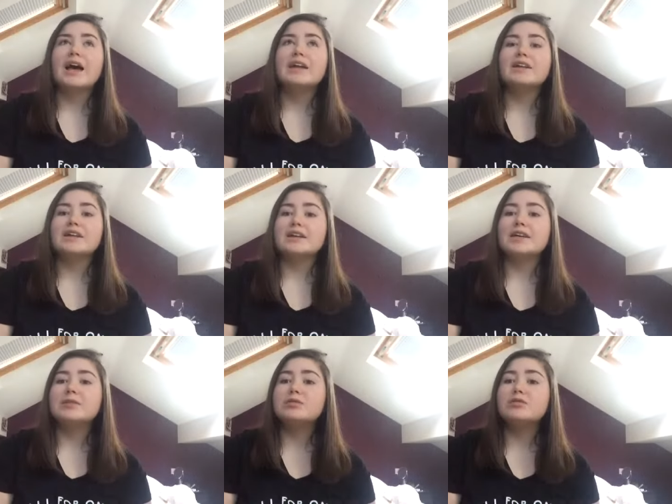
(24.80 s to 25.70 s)
and
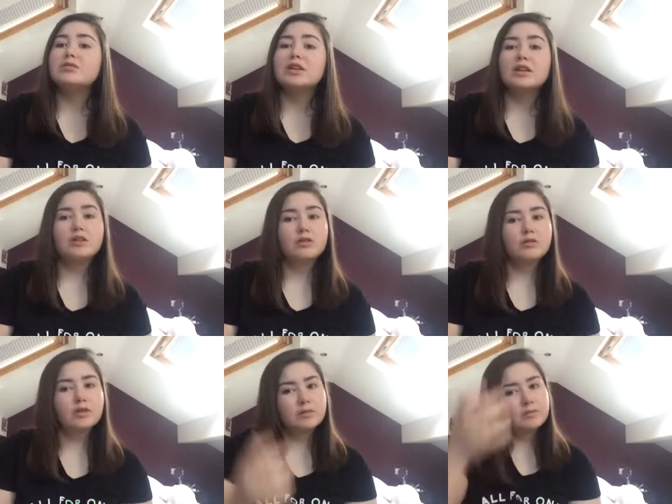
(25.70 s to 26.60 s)
I absolutely
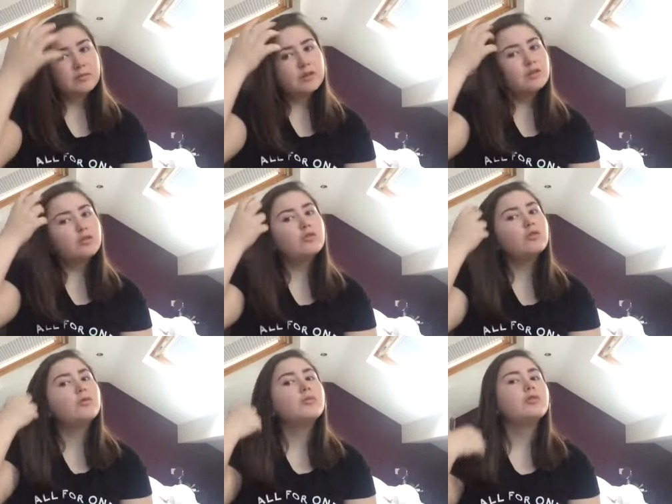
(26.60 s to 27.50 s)
love it. It's
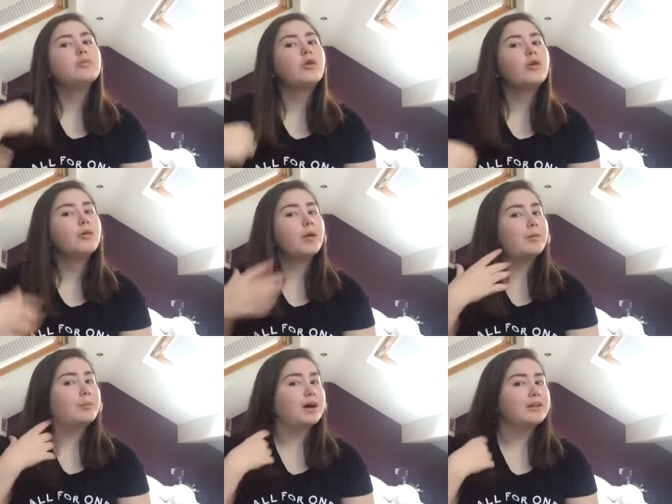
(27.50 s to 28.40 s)
so much more
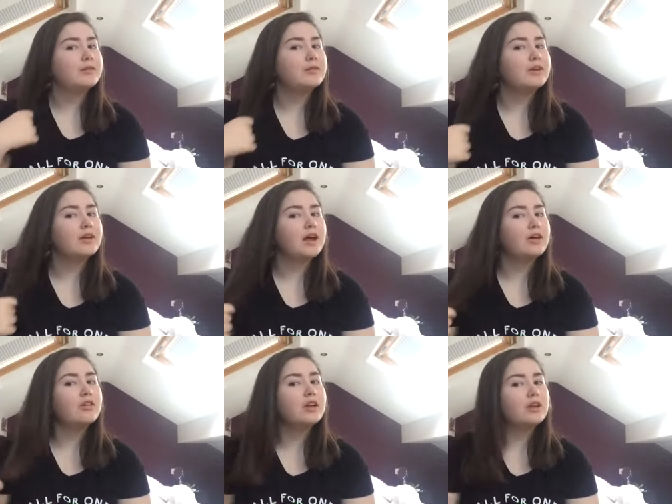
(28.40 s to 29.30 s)
like my
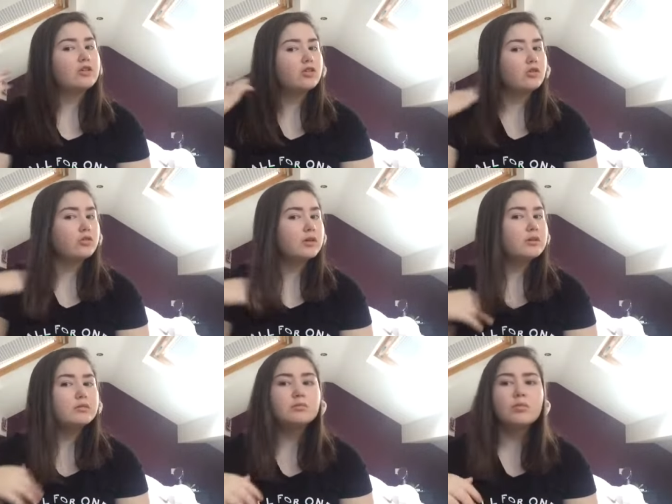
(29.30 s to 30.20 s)
style and I suit
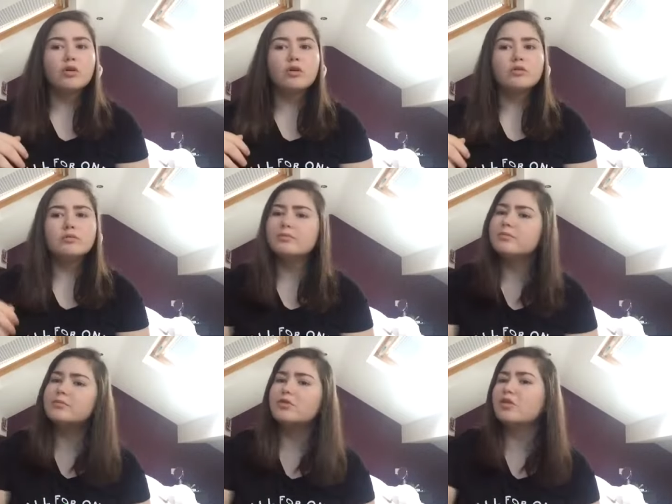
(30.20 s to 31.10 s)
it more.
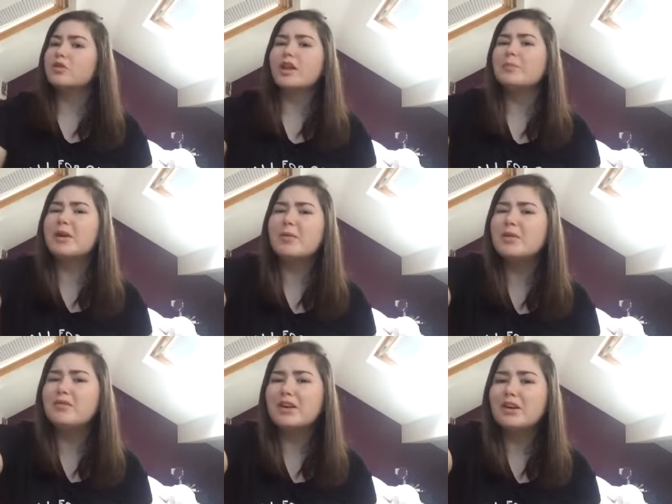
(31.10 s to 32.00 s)
So let's begin with
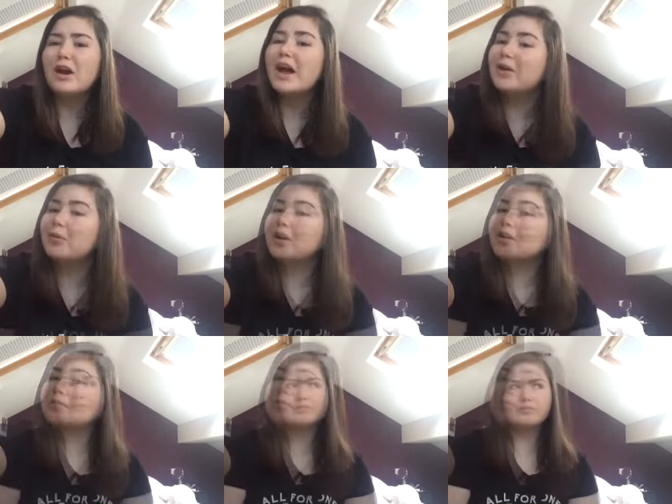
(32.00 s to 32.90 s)
the video anyway.
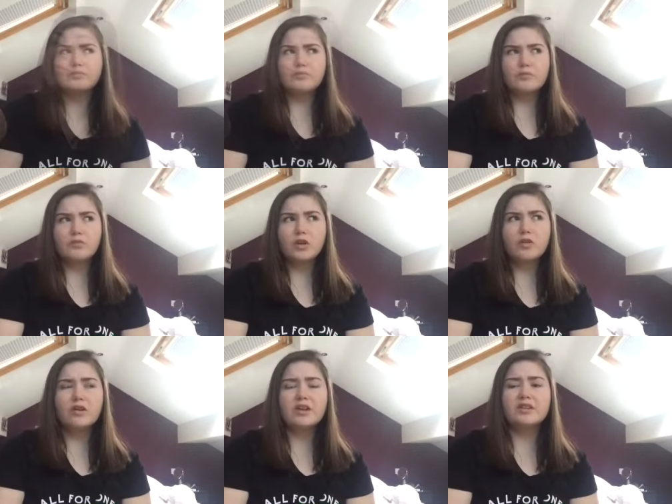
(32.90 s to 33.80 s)

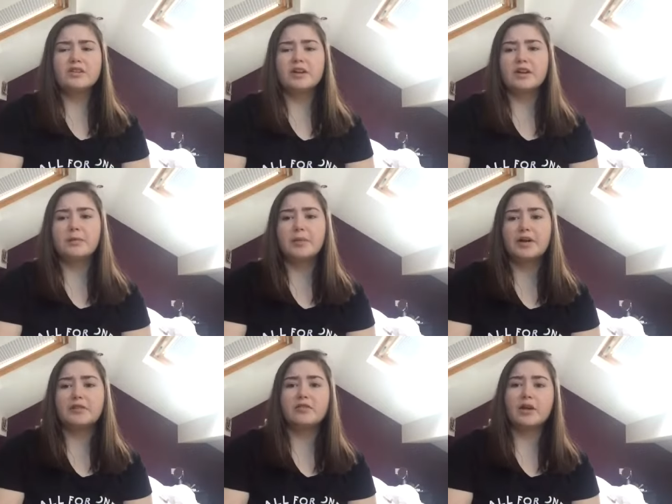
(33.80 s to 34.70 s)
Recently, in the
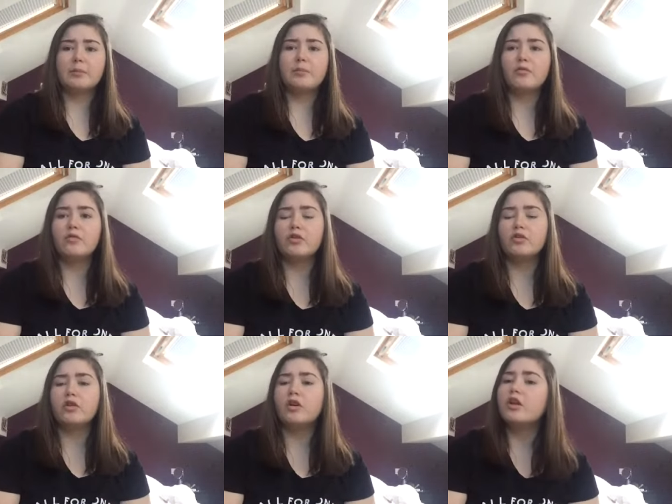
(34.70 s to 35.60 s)
past like month or
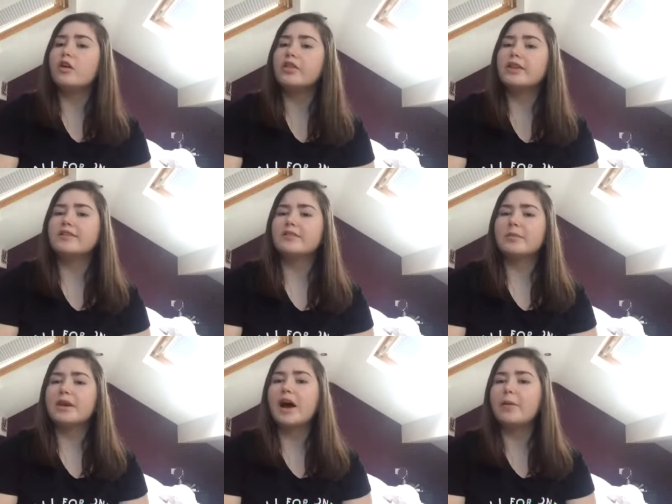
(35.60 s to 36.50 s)
so, a lot of things have
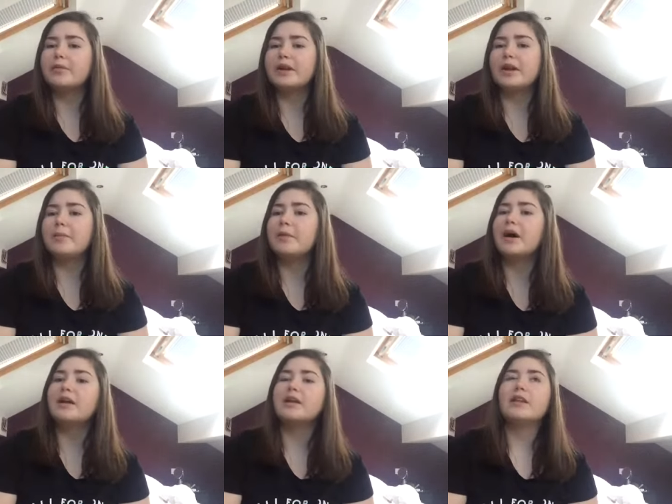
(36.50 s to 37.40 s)
been happening in
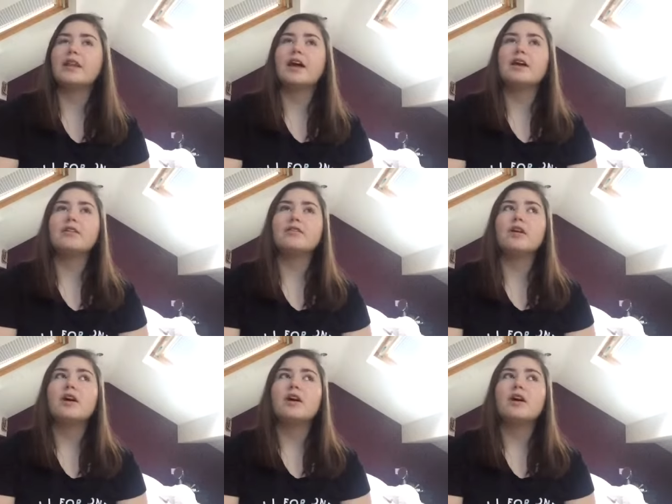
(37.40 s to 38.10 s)
my life,